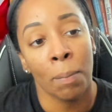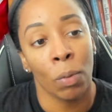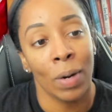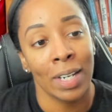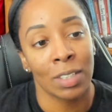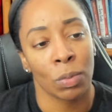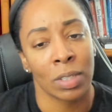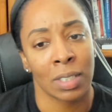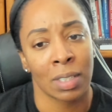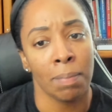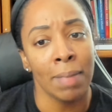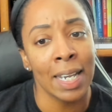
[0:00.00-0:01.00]
points, which
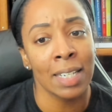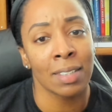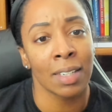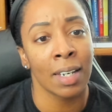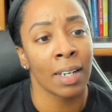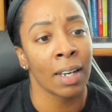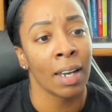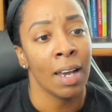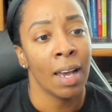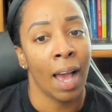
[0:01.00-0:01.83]
is amazing.